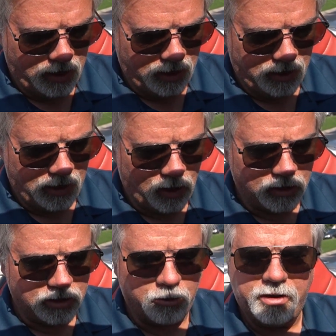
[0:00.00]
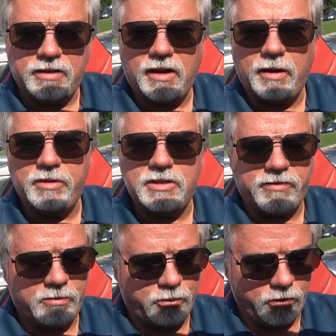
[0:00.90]
and then I lost a little bit of time at
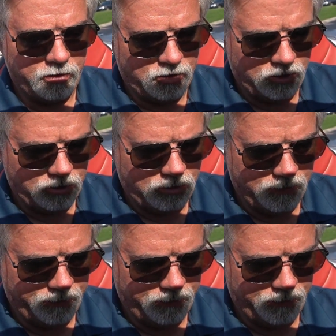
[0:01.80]
7.2,